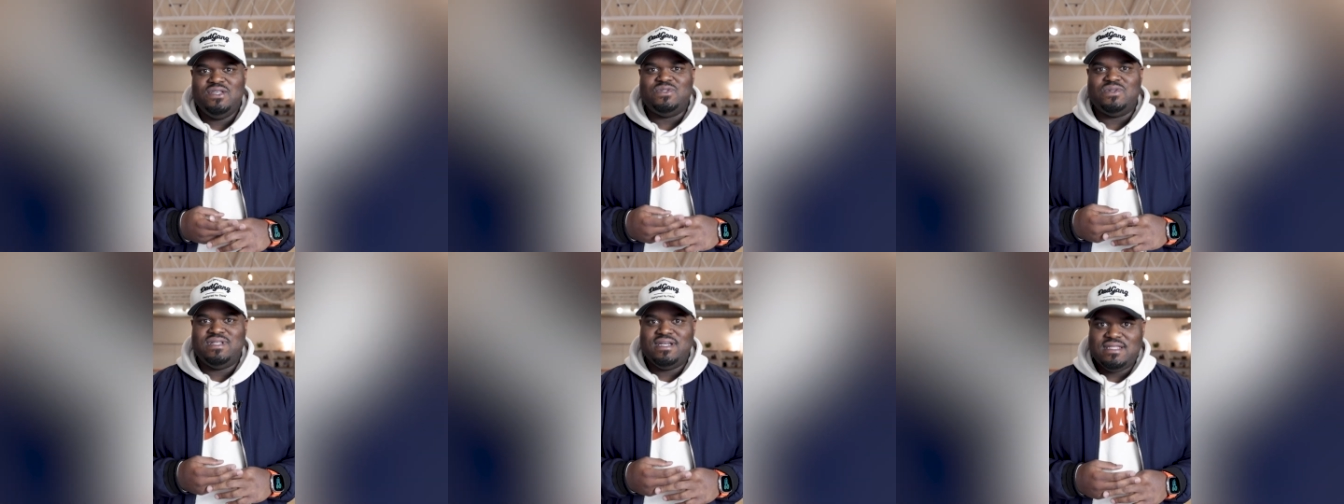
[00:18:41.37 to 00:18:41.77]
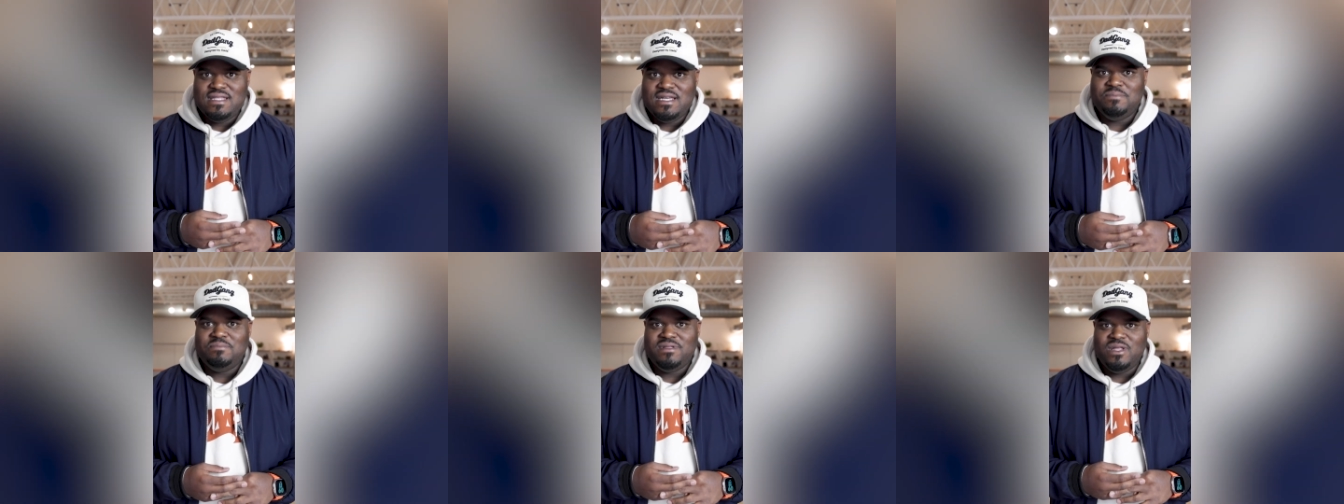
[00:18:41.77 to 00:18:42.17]
So click the
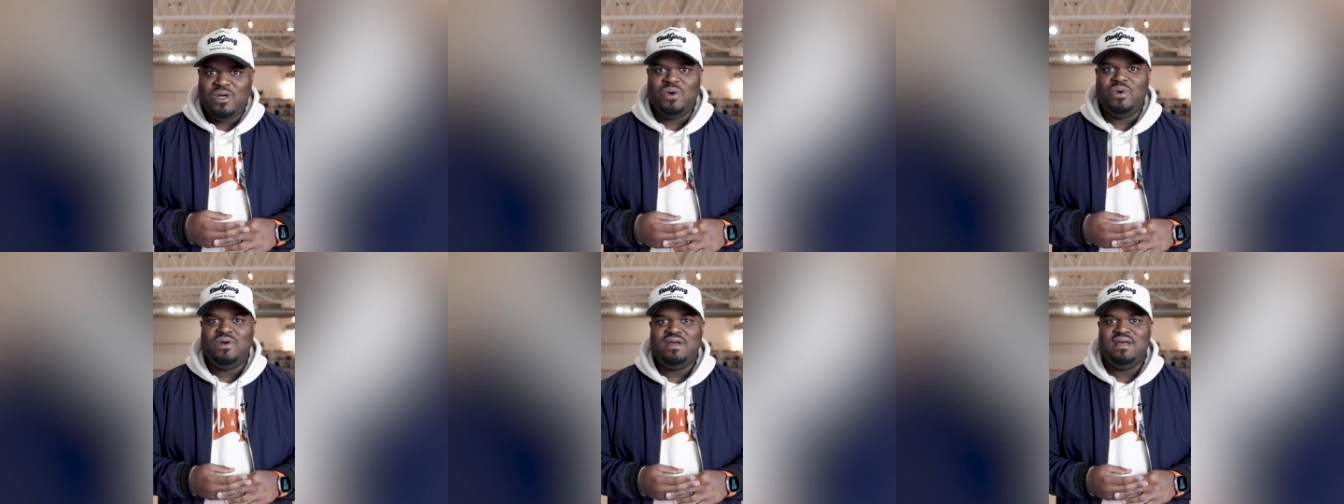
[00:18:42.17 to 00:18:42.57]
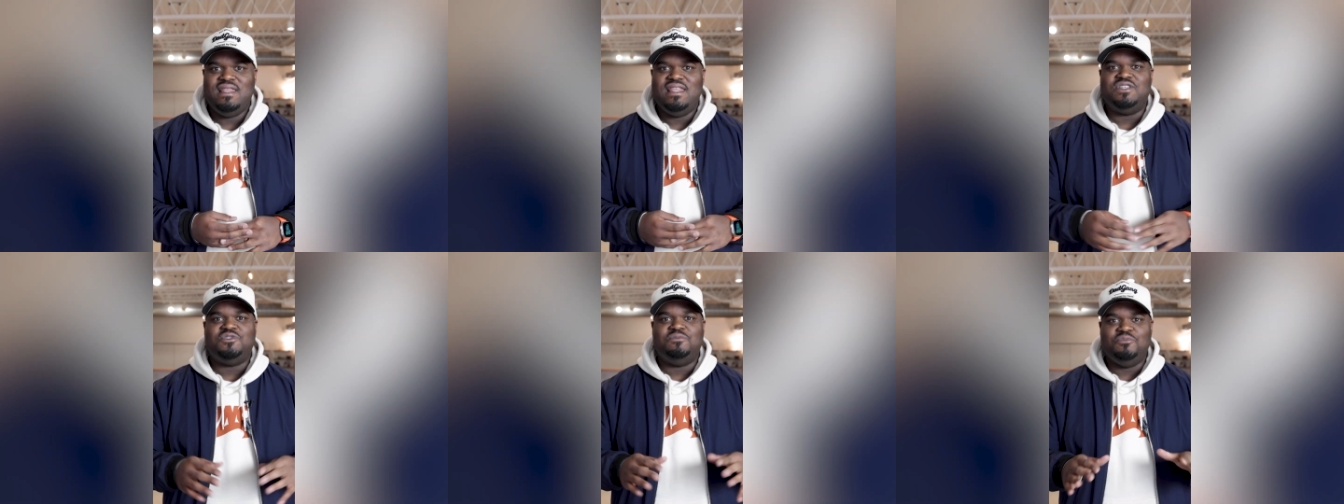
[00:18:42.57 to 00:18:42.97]
link below,
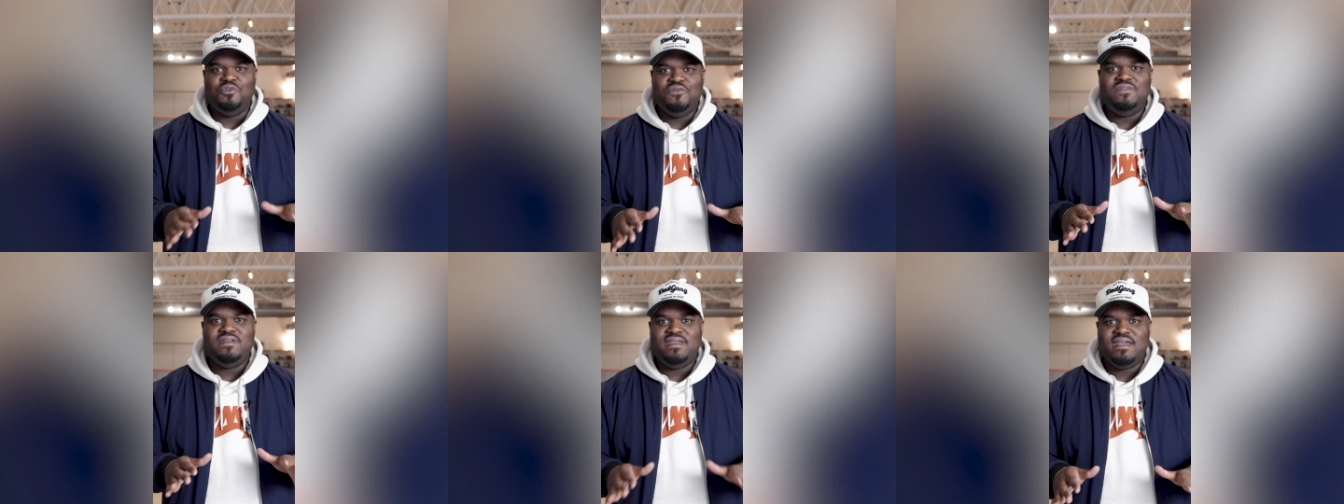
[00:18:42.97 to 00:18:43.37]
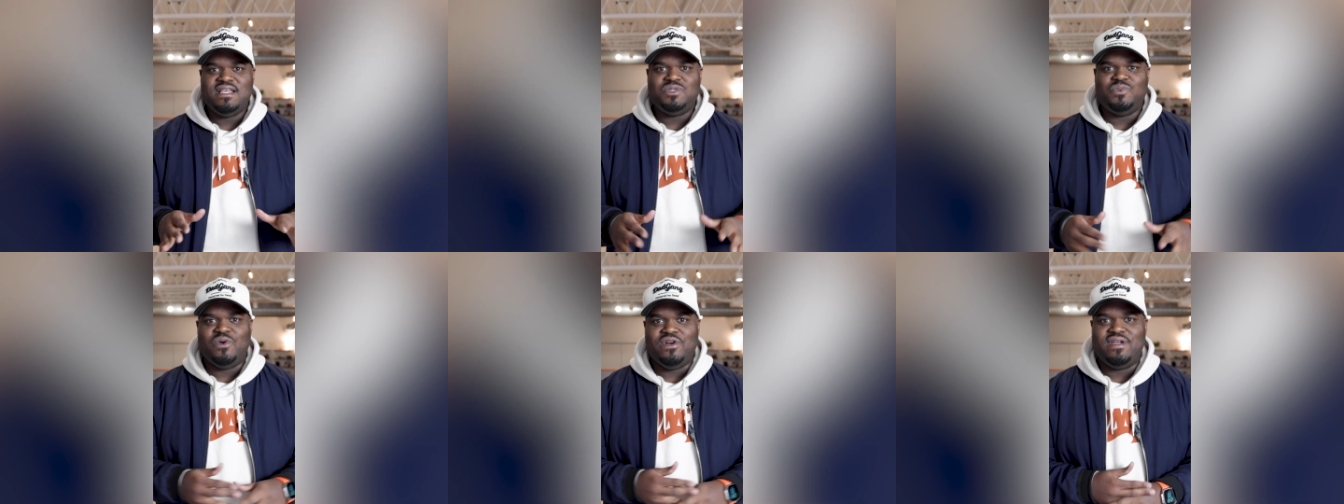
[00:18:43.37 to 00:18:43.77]
let's remove the
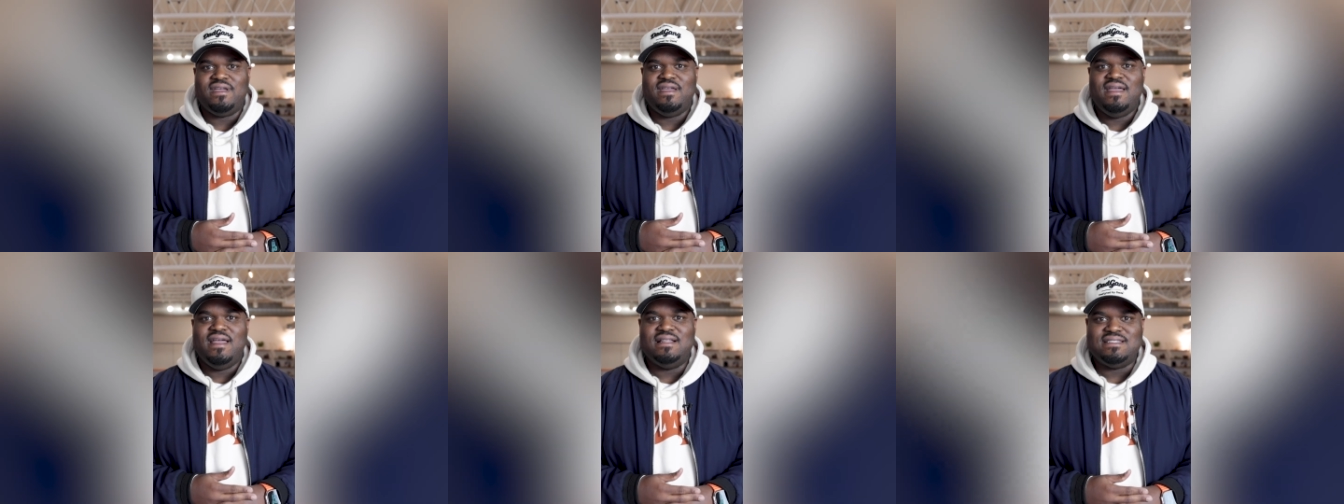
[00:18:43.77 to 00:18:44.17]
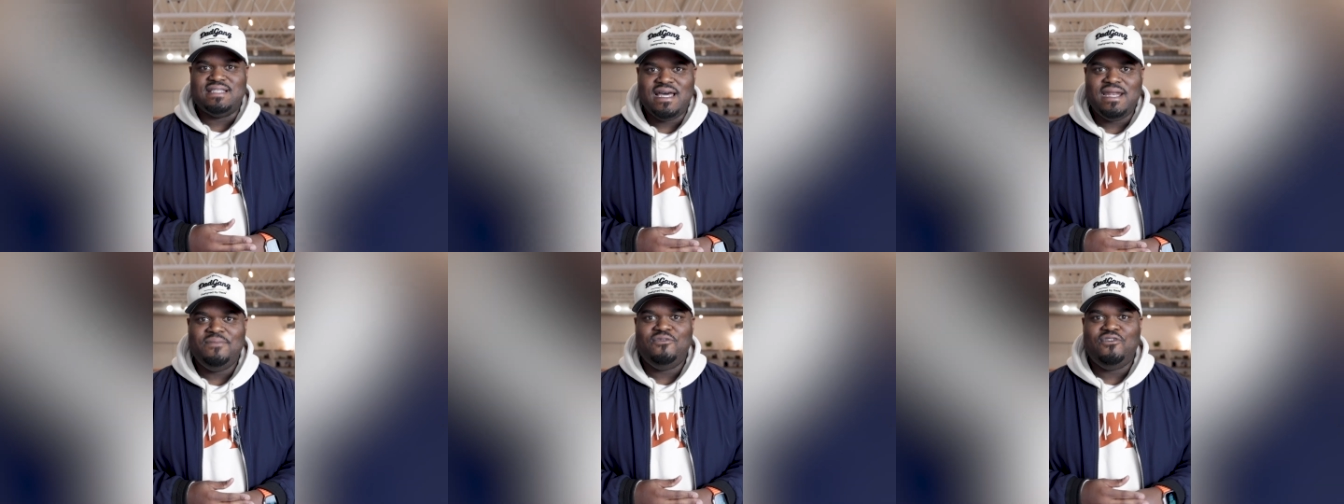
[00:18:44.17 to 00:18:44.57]
guesswork, and
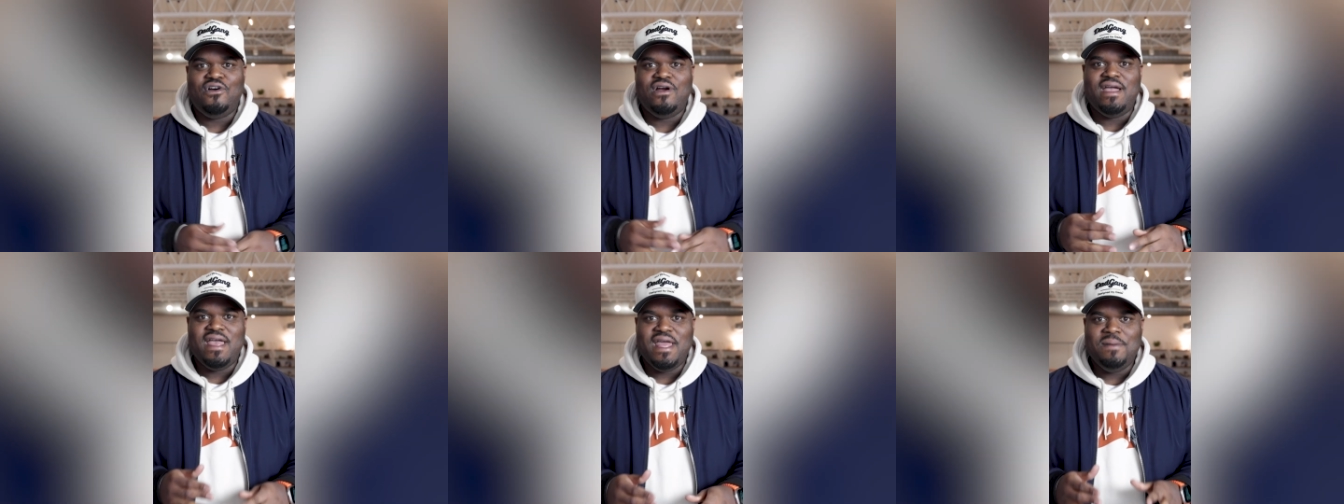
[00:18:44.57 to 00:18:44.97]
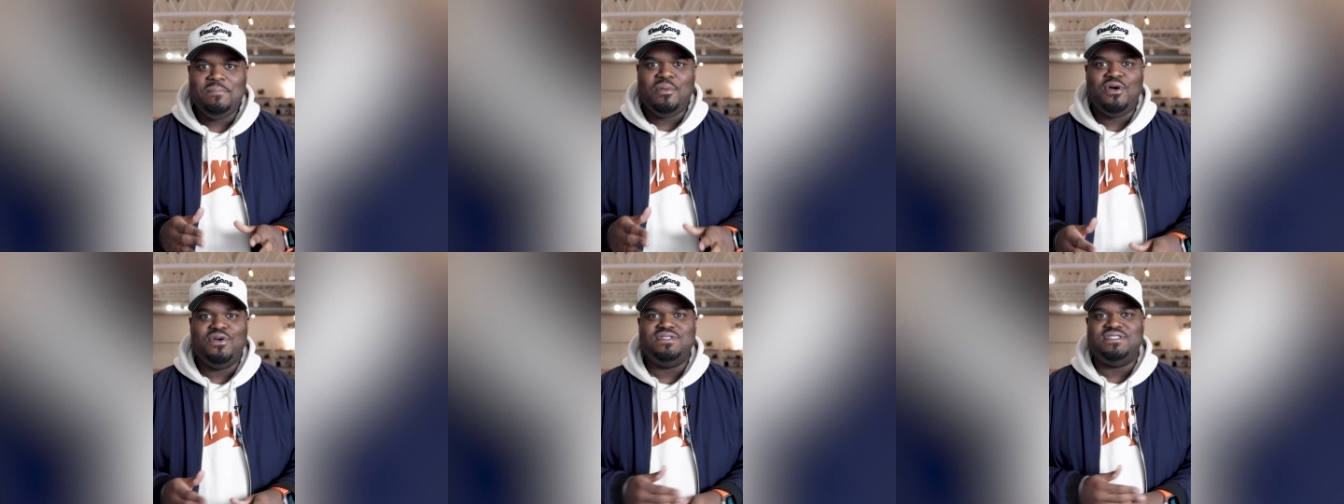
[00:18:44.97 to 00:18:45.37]
sign up for our
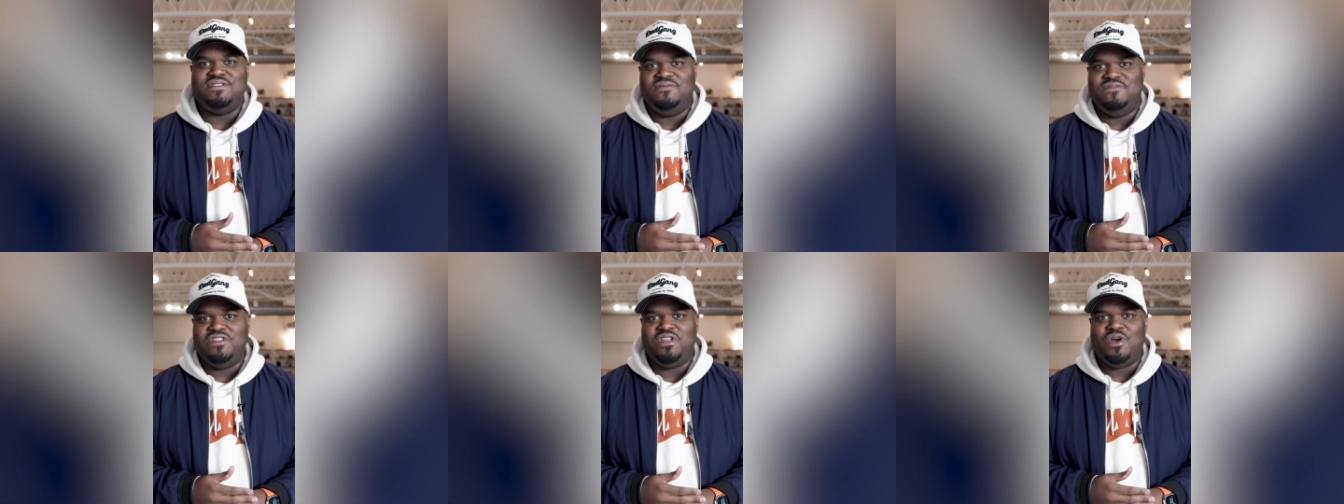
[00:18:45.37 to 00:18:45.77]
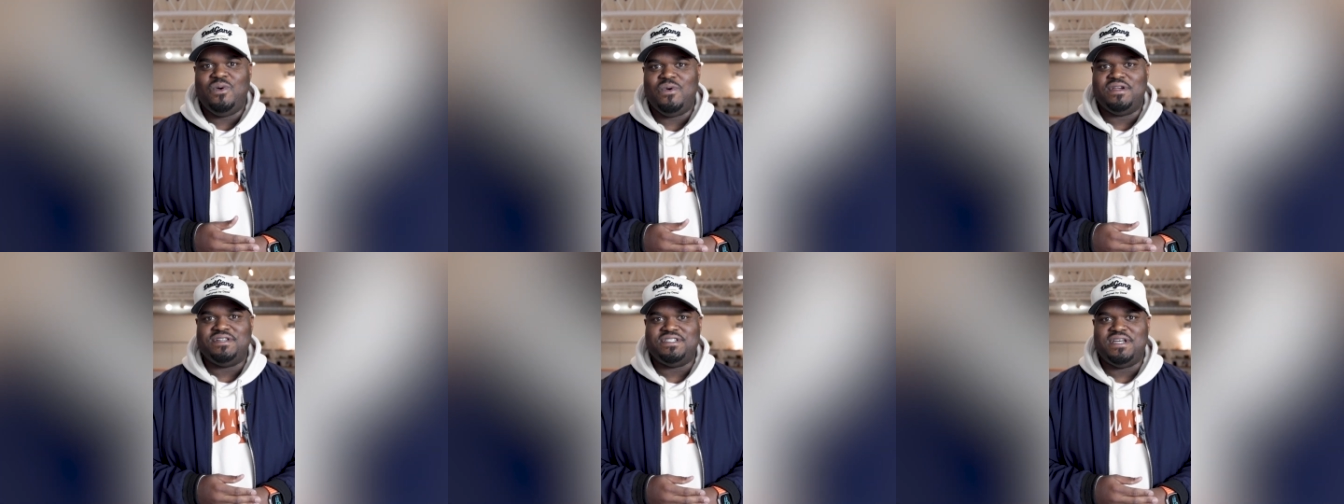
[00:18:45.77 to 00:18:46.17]
in-person video
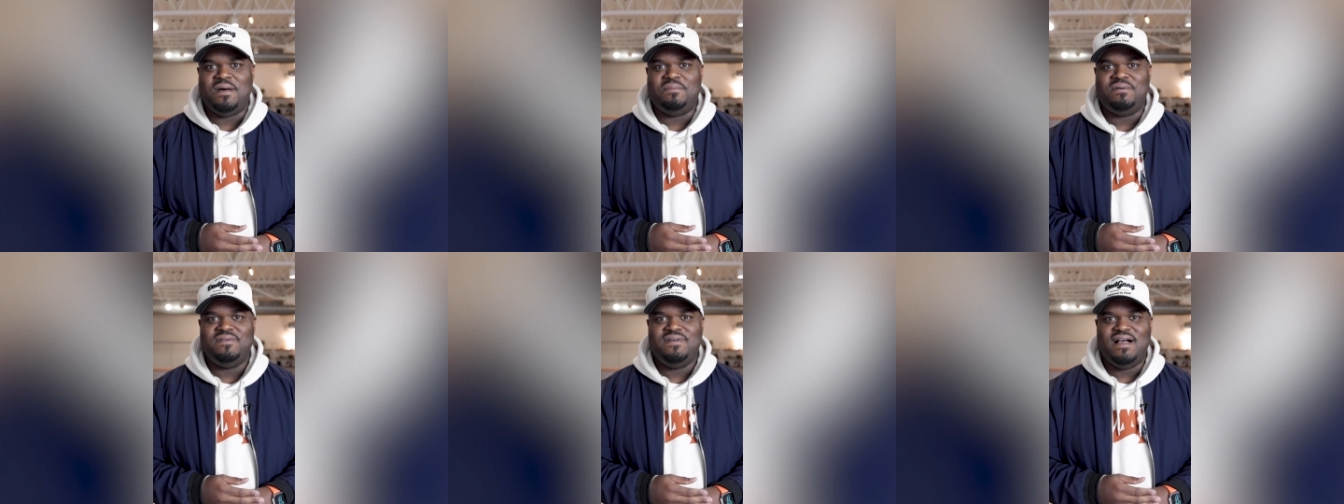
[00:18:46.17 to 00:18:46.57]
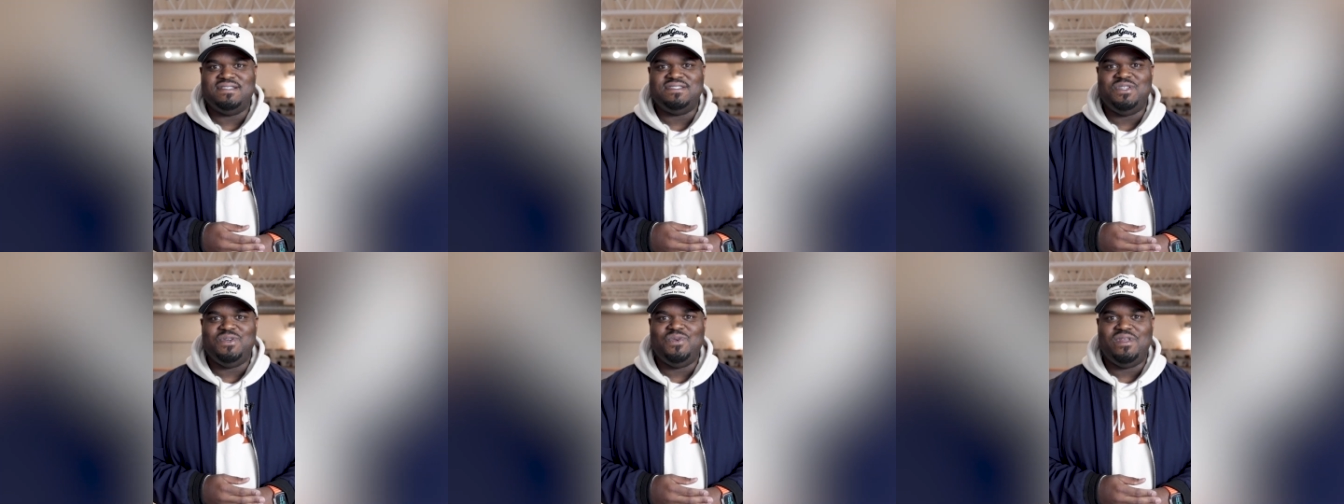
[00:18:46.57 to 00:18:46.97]
workshop.
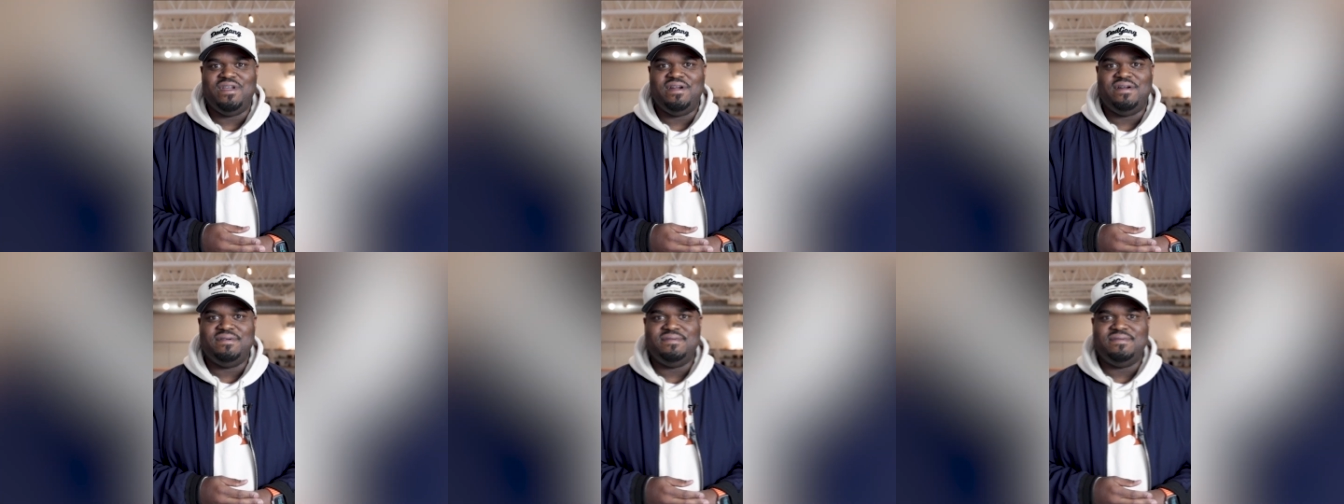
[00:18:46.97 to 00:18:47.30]
I'll see you there.